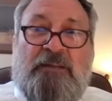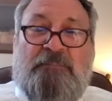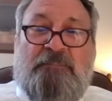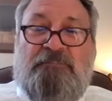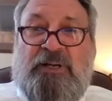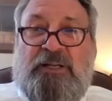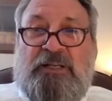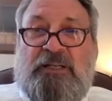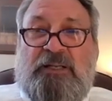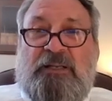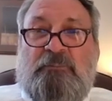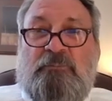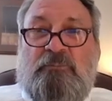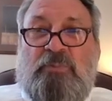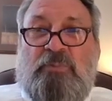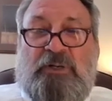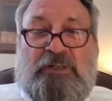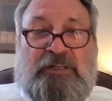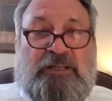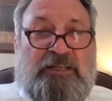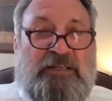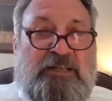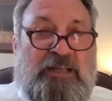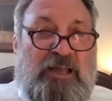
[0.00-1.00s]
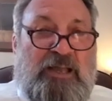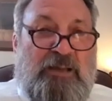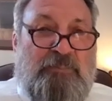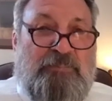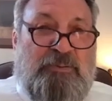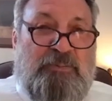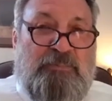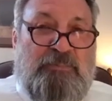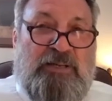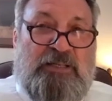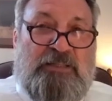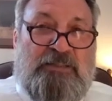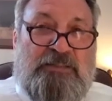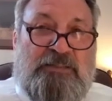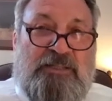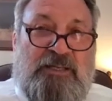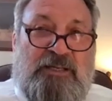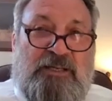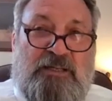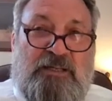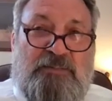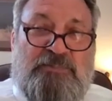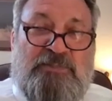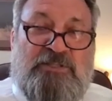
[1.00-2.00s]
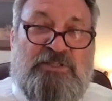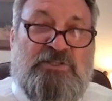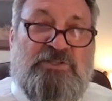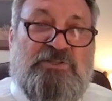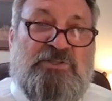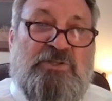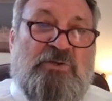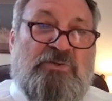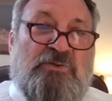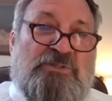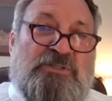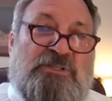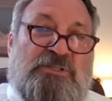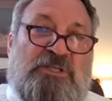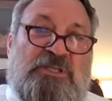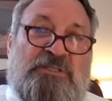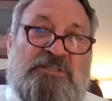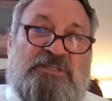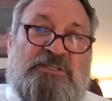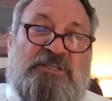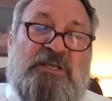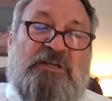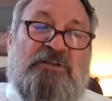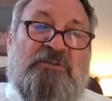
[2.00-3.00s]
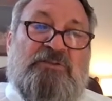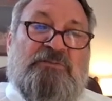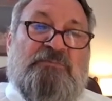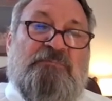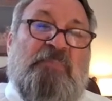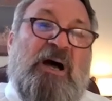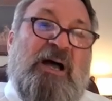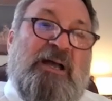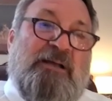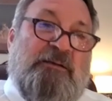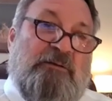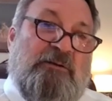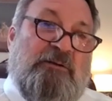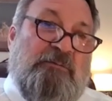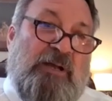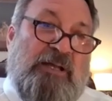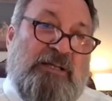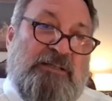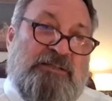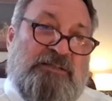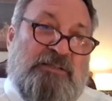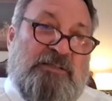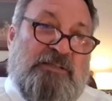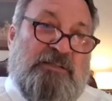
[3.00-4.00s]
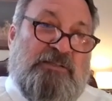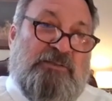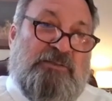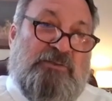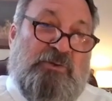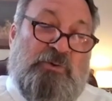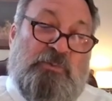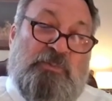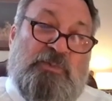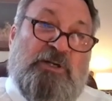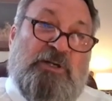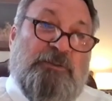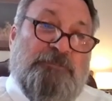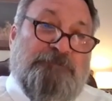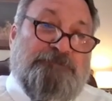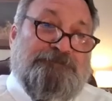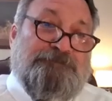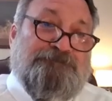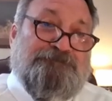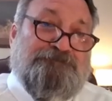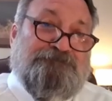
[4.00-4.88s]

But what can happen many times is those T cells migrate to the tumor.